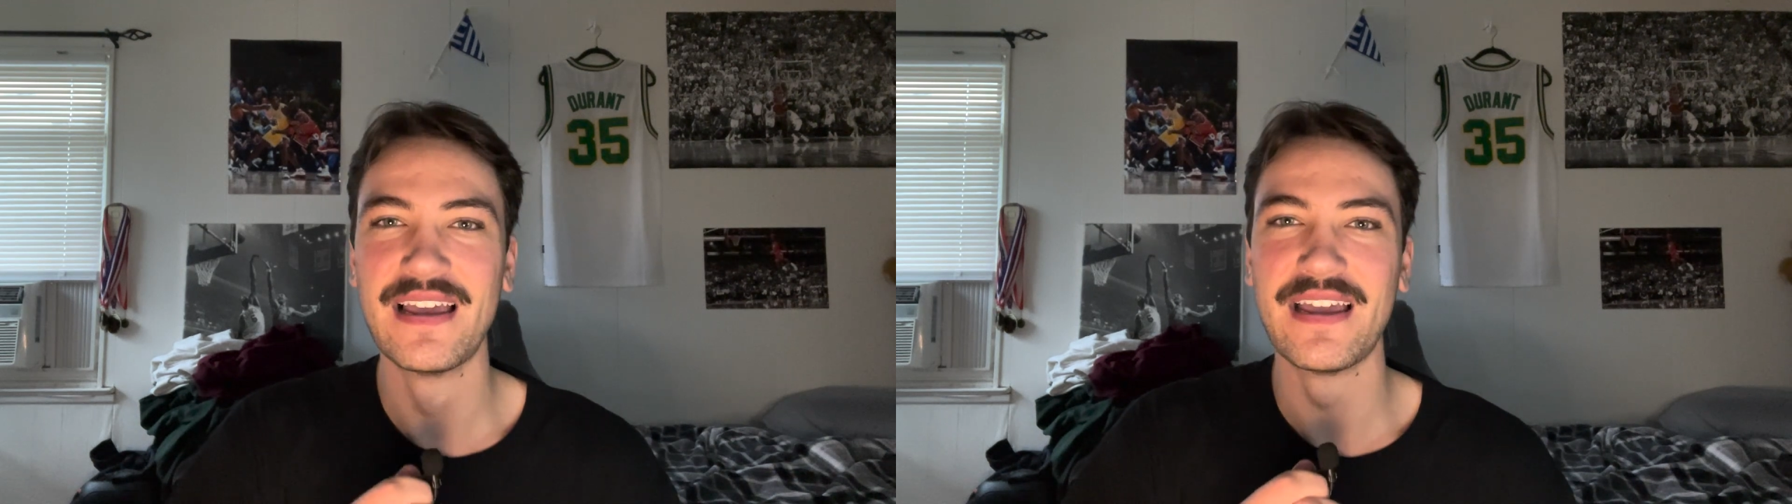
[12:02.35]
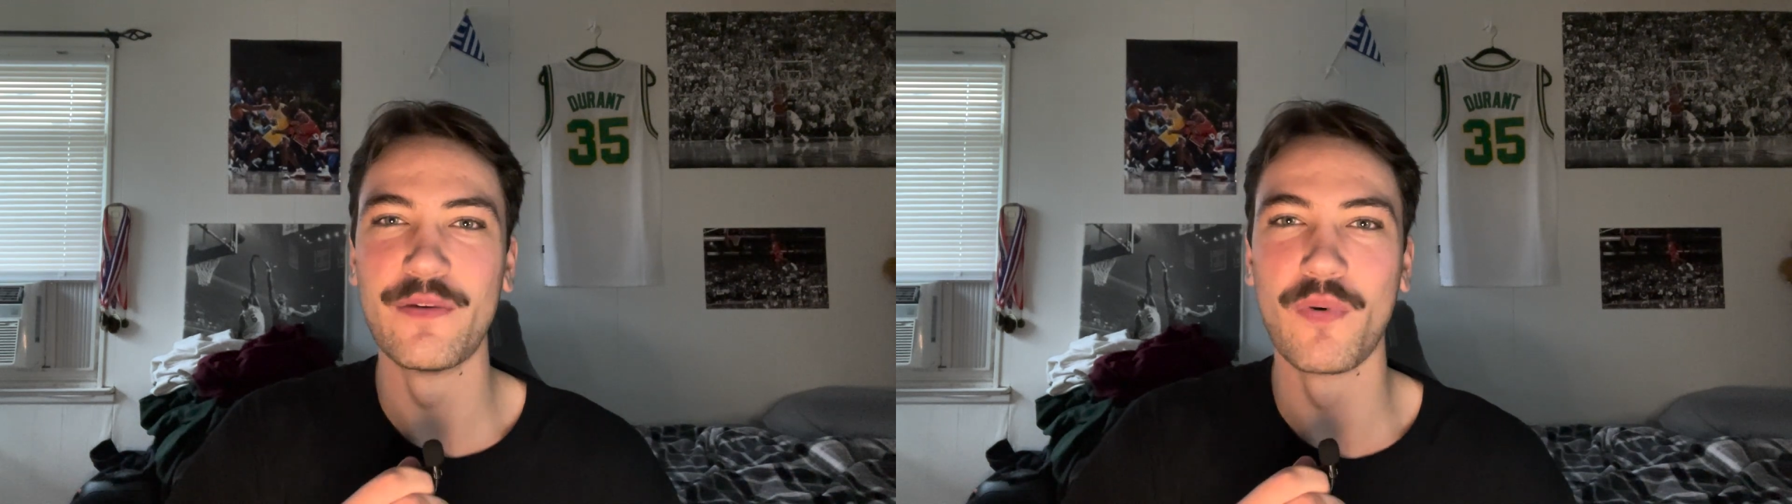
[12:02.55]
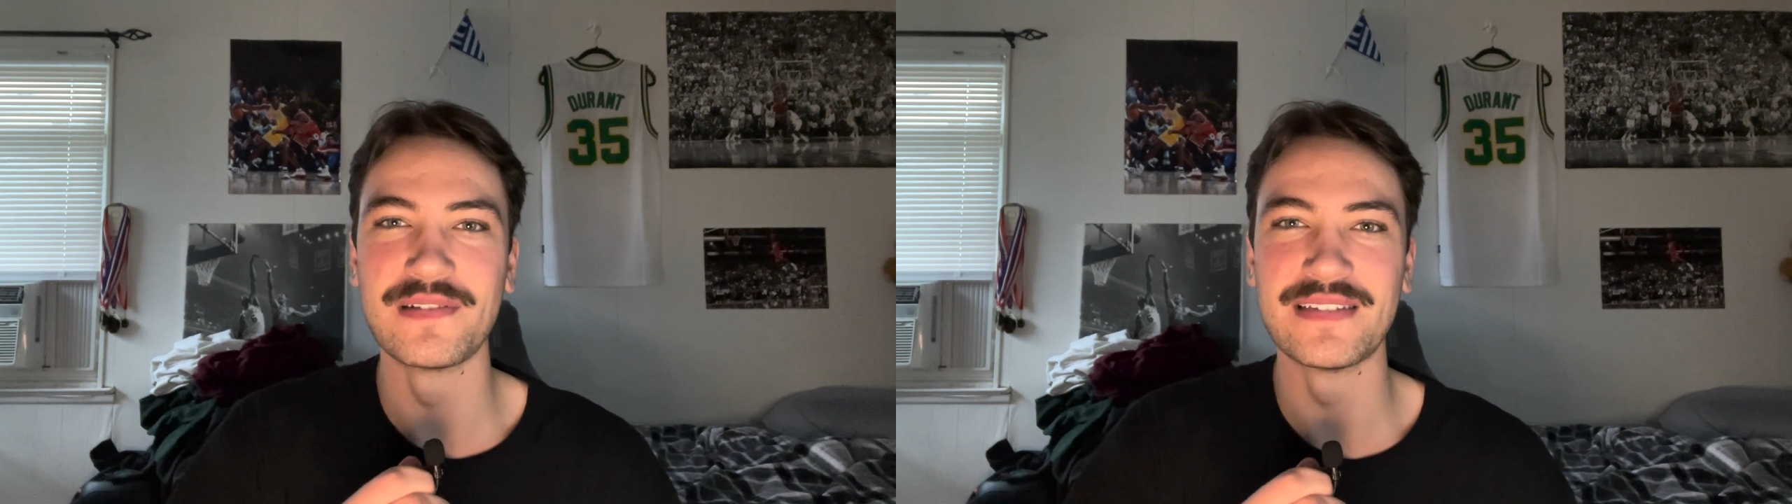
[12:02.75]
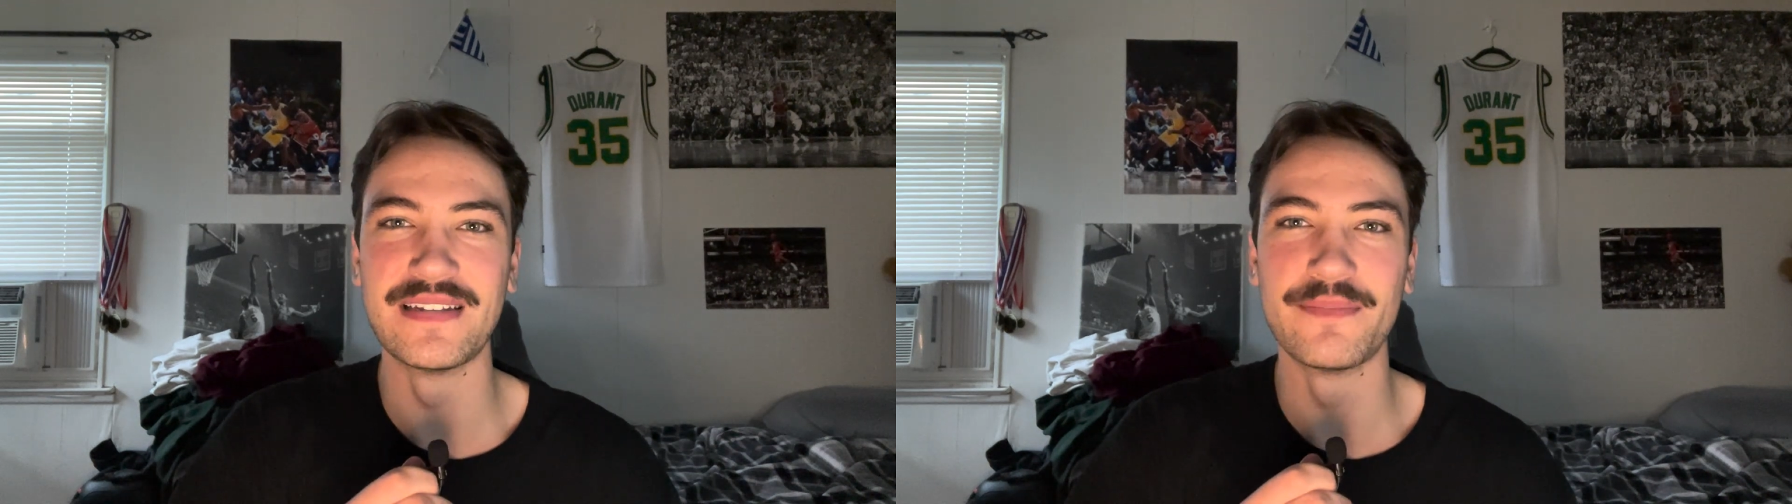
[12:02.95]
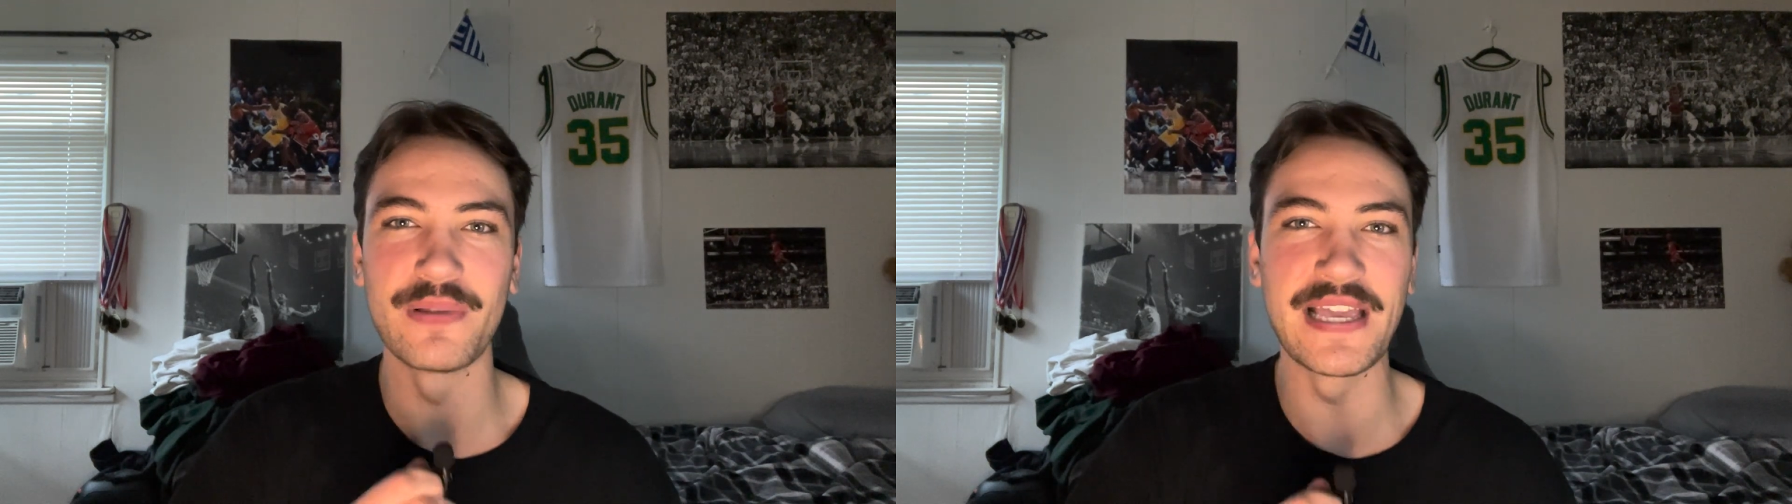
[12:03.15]
It
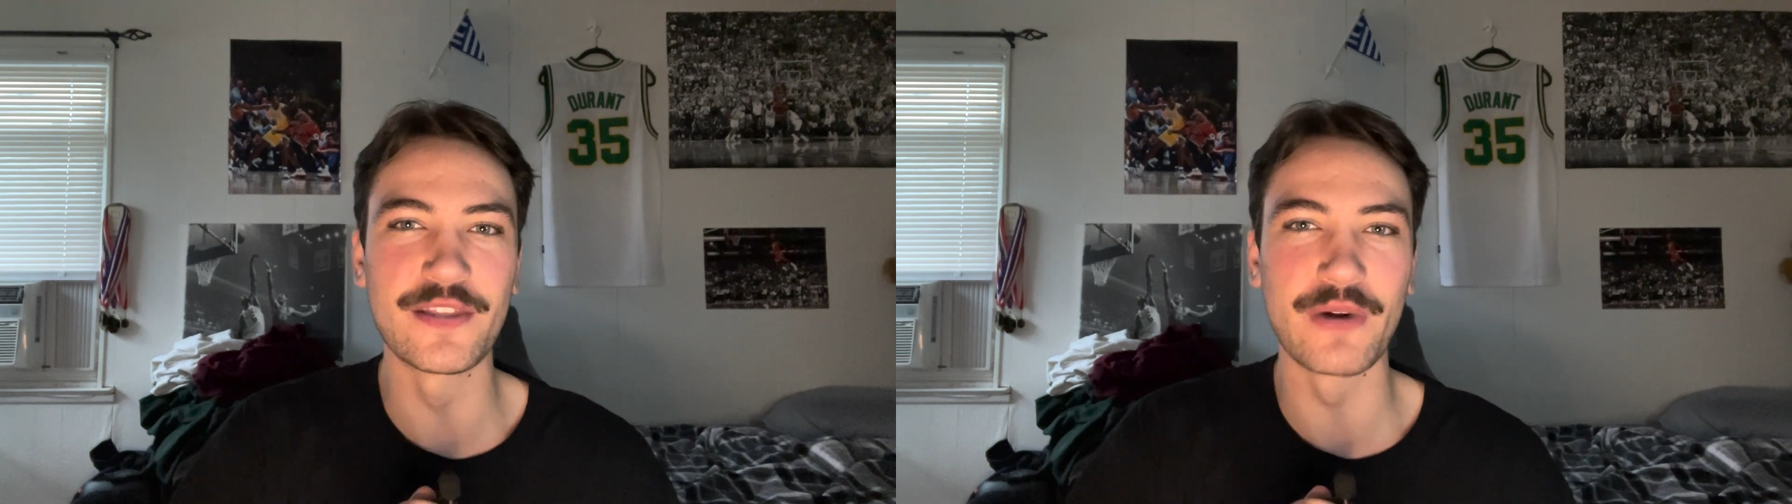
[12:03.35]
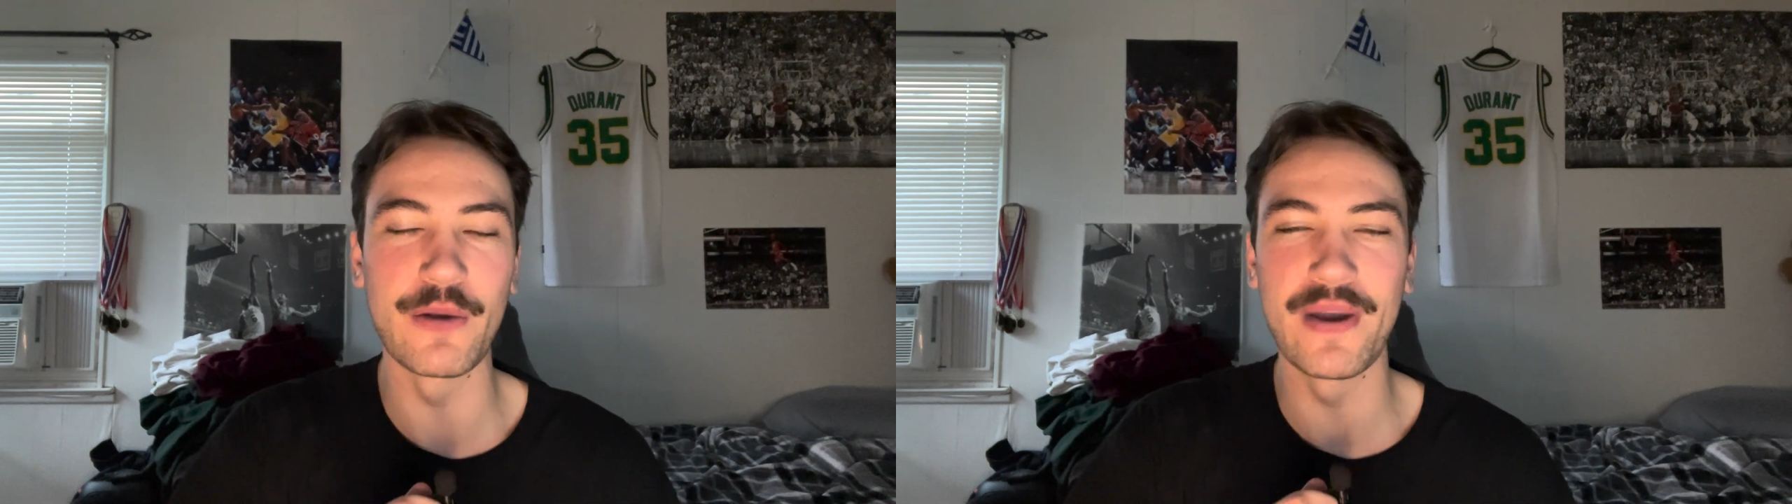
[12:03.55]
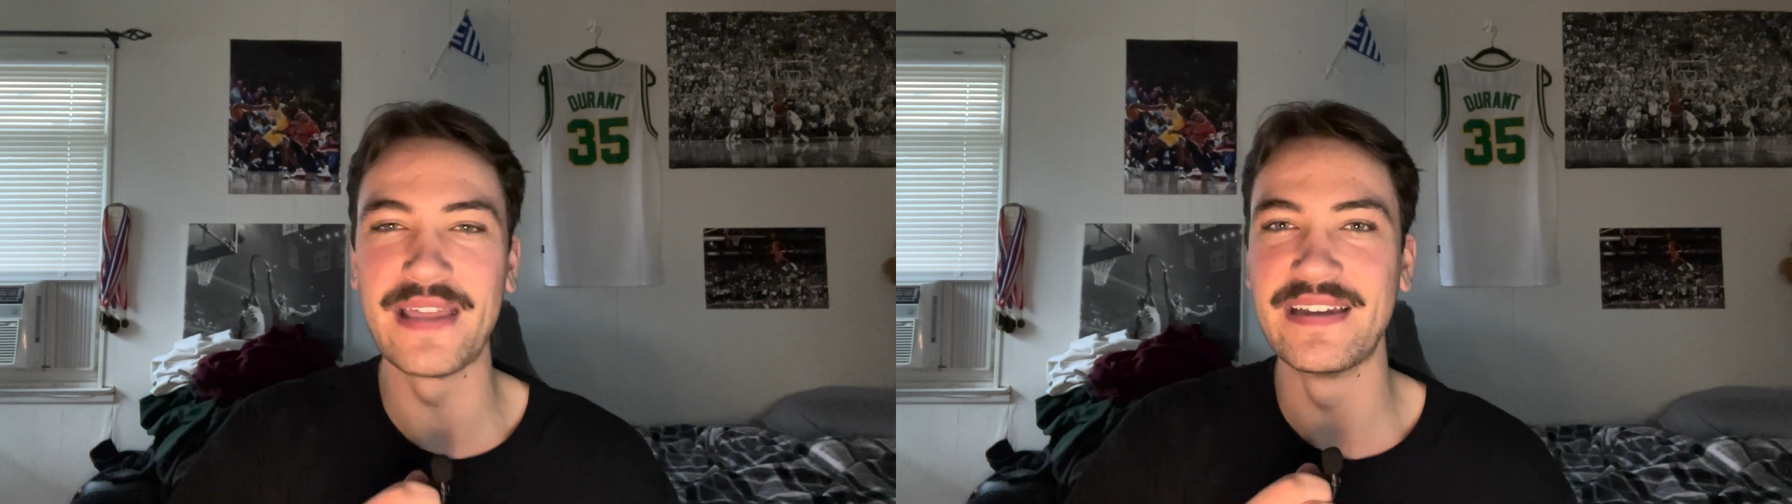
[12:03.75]
wasn't played the right way.